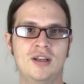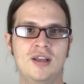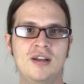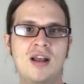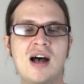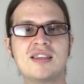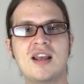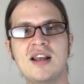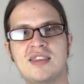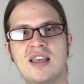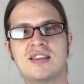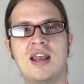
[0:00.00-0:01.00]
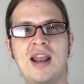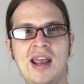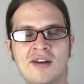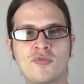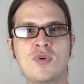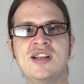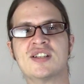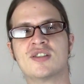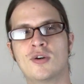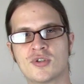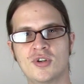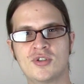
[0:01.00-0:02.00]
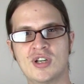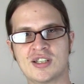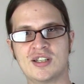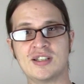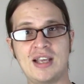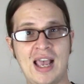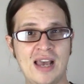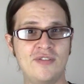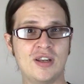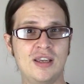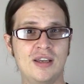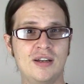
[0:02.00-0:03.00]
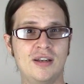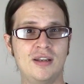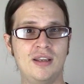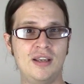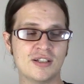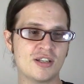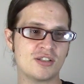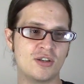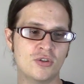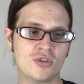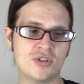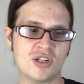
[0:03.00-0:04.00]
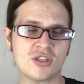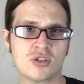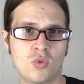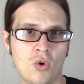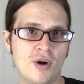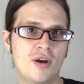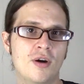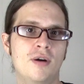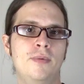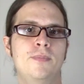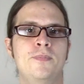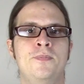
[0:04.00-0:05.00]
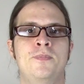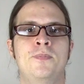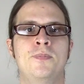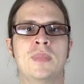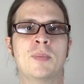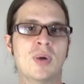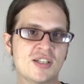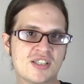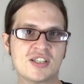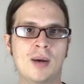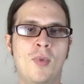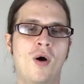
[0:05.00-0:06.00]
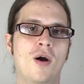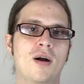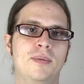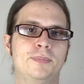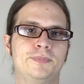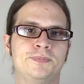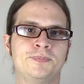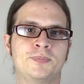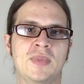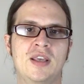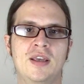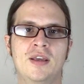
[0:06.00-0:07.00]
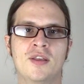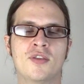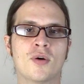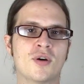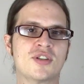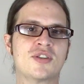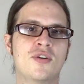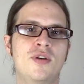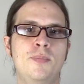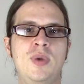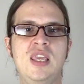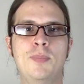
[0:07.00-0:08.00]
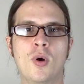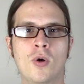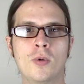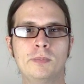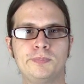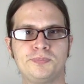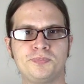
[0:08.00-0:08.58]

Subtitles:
Not that I think that every social justice advocate is a social justice warrior, but some are. There are certain people